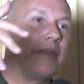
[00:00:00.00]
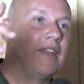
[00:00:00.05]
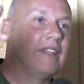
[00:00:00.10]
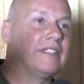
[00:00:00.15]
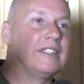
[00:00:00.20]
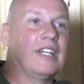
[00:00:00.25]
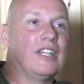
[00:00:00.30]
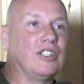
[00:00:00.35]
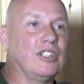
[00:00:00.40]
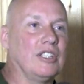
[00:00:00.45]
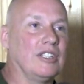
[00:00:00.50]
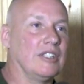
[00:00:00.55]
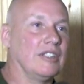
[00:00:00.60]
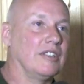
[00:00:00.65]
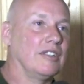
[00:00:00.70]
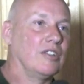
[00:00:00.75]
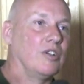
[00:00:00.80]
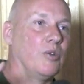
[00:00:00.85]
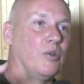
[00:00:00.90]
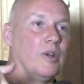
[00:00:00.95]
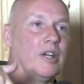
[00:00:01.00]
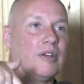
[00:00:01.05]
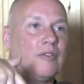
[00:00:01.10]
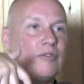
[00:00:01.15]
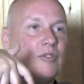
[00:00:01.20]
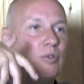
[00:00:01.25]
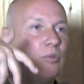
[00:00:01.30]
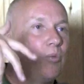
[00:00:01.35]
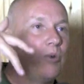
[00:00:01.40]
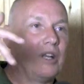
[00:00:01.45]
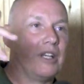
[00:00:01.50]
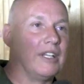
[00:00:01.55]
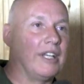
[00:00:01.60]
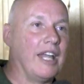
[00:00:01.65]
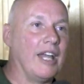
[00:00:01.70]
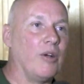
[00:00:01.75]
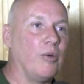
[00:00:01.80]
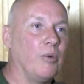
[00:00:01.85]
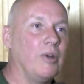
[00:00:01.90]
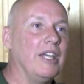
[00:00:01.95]
It's not just going for one
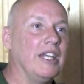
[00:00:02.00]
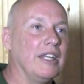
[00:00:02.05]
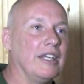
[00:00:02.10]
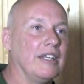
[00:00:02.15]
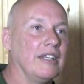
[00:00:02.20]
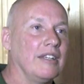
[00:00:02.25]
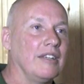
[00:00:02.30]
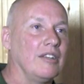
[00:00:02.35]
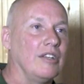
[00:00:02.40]
day a week.